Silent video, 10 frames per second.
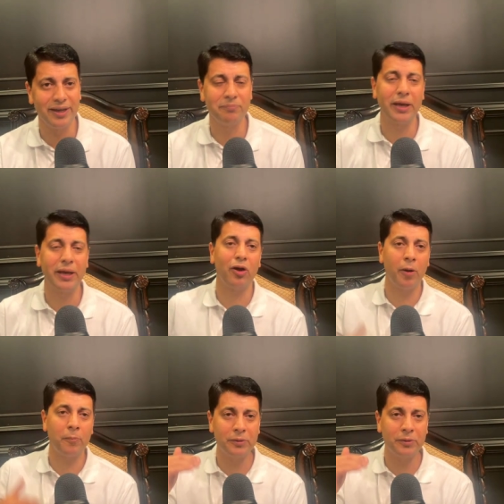And by
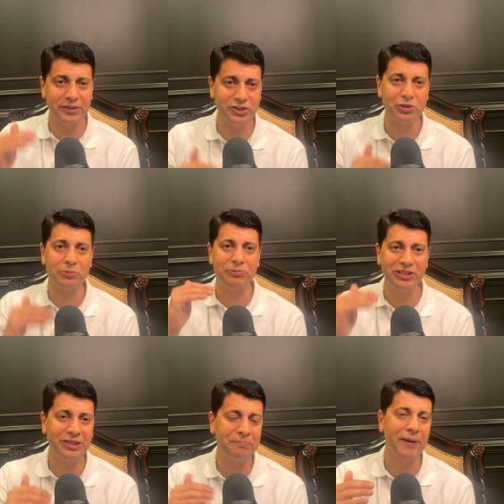optimizing your
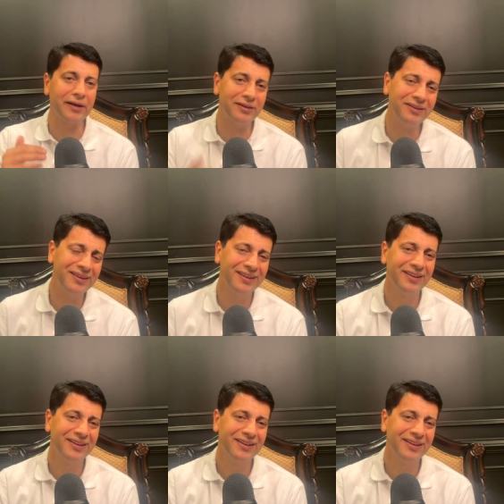breathing pattern,